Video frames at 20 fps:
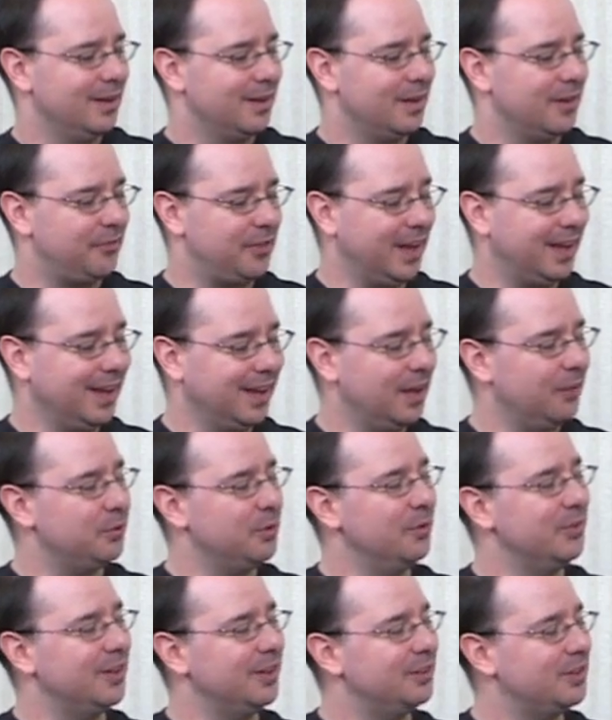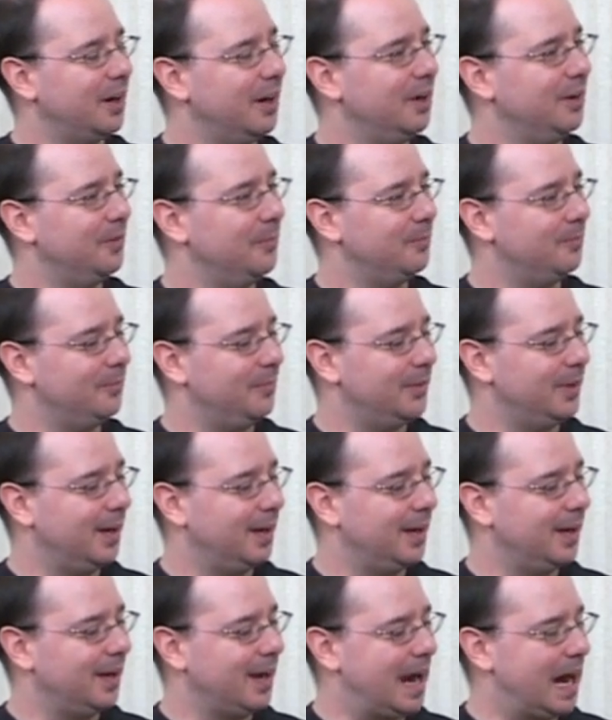if they can get through the entire
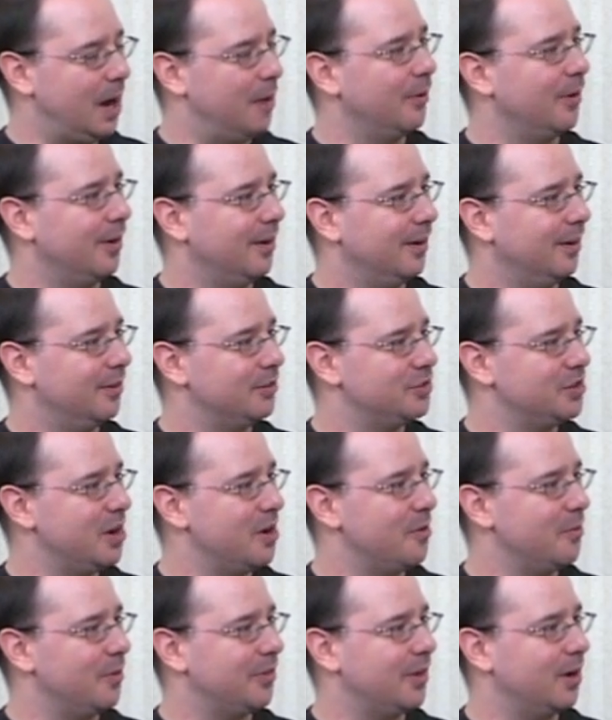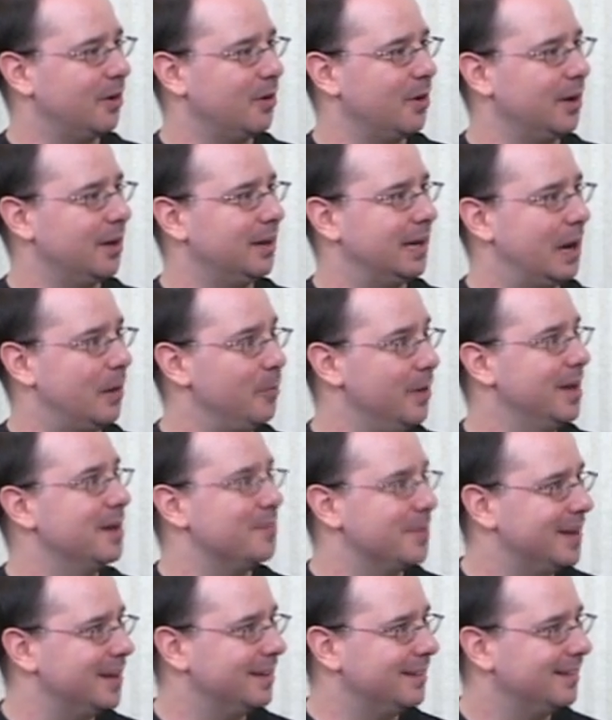hour show without going, now wait a
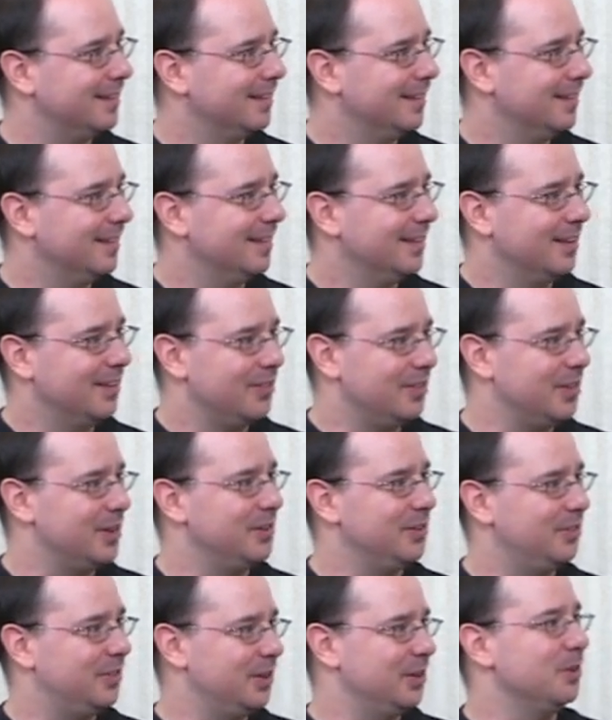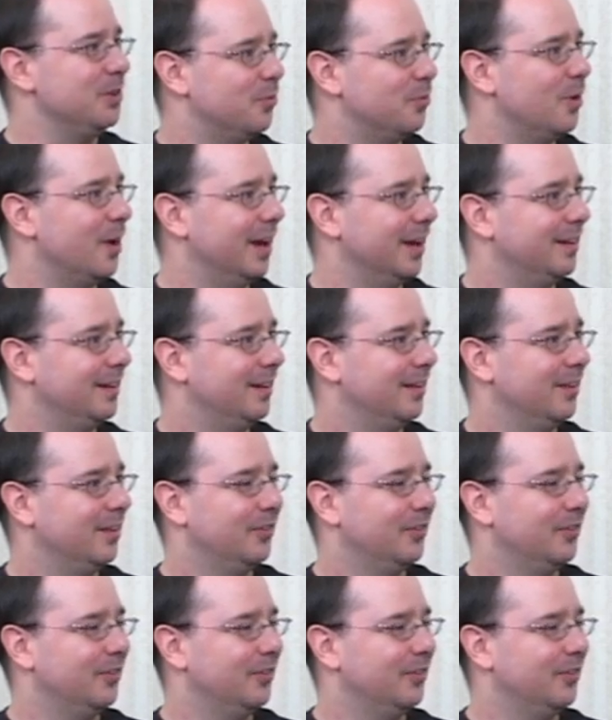minute, then won.